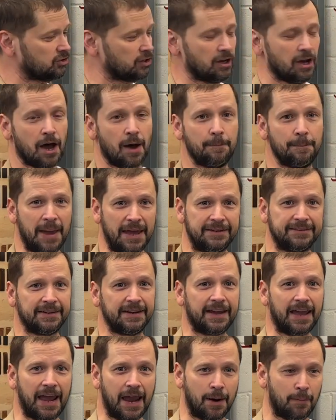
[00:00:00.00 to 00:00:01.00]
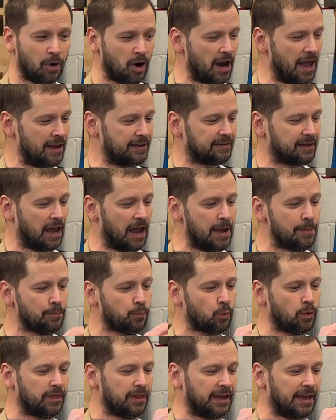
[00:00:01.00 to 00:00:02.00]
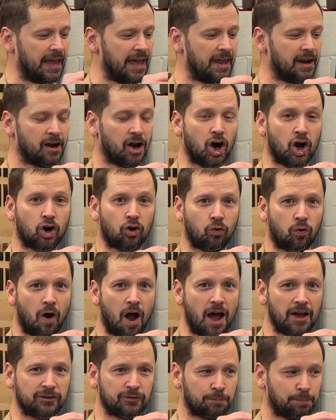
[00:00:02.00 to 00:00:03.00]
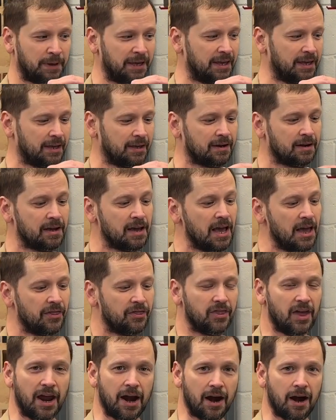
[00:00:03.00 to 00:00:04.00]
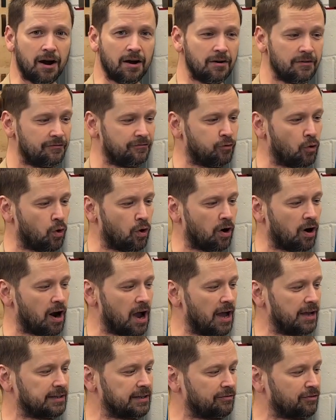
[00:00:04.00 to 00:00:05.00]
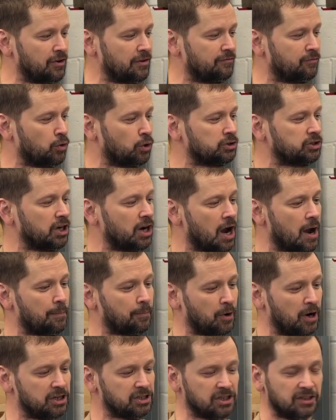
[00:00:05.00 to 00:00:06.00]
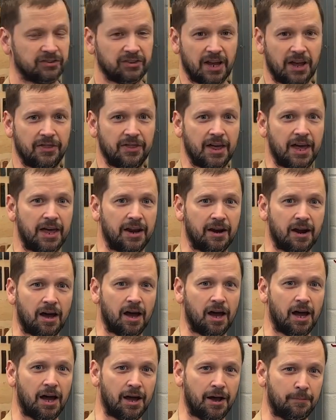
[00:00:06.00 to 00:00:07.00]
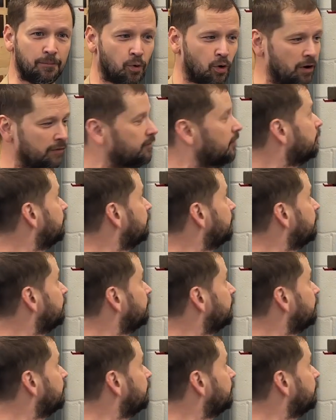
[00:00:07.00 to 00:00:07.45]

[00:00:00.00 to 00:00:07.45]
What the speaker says: a basic hammerhead type with, again, a cross peen there for different forging operations, and then more of a